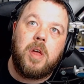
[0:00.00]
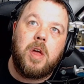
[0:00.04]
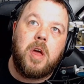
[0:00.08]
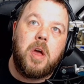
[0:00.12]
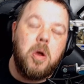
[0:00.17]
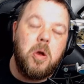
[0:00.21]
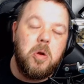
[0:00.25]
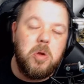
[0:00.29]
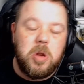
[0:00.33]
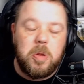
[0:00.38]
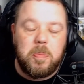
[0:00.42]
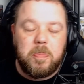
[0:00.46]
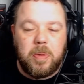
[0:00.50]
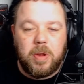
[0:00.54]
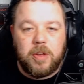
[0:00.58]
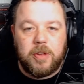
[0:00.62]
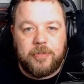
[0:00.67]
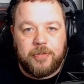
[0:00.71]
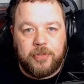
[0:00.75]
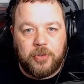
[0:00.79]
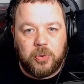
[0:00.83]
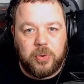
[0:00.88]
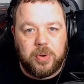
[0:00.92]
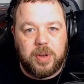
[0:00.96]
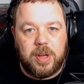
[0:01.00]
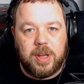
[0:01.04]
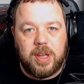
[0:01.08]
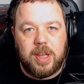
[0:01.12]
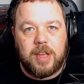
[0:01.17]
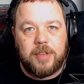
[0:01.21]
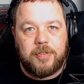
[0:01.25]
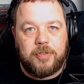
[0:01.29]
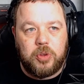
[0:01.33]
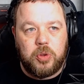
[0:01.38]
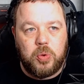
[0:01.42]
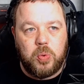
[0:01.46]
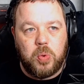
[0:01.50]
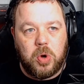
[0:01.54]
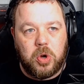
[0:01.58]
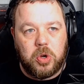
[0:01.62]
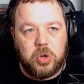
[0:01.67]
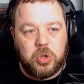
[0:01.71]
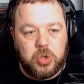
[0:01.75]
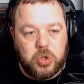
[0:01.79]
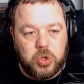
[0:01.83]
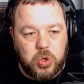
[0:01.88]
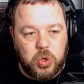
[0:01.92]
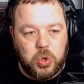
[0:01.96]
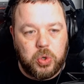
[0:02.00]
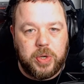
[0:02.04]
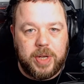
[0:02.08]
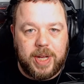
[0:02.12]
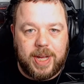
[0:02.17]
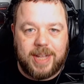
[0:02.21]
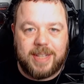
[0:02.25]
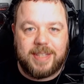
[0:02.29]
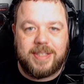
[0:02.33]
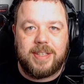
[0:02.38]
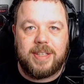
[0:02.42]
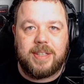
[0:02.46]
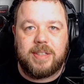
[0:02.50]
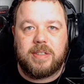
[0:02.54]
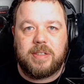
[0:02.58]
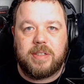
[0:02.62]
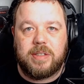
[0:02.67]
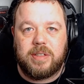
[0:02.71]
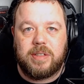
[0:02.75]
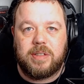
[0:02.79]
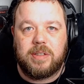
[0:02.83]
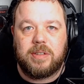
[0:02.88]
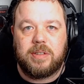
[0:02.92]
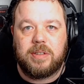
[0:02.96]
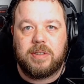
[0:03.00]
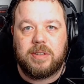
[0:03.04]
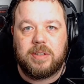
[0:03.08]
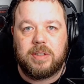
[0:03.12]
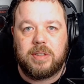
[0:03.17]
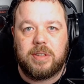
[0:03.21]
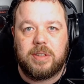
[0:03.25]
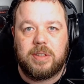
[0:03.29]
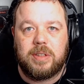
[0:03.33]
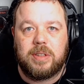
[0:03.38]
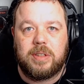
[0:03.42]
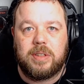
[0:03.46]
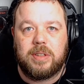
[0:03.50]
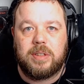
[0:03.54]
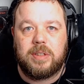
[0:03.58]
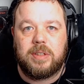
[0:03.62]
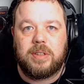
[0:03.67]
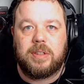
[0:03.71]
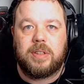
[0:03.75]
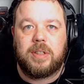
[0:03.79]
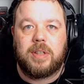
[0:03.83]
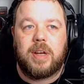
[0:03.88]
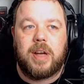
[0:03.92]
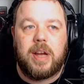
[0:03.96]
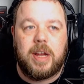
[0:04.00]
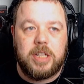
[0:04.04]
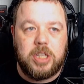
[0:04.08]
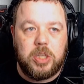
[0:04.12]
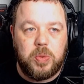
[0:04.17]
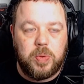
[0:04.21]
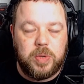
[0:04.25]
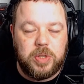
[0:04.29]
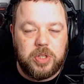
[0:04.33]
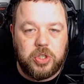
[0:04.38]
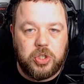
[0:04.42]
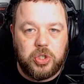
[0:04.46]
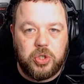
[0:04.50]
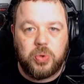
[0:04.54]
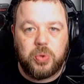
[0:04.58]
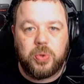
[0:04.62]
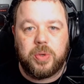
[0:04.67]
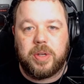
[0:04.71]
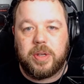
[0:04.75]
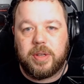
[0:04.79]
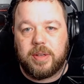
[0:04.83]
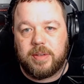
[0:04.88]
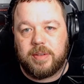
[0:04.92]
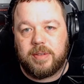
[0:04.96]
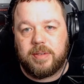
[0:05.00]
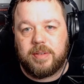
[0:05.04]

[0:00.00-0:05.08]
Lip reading: Only play Fortnite if you are good at it and you enjoy it.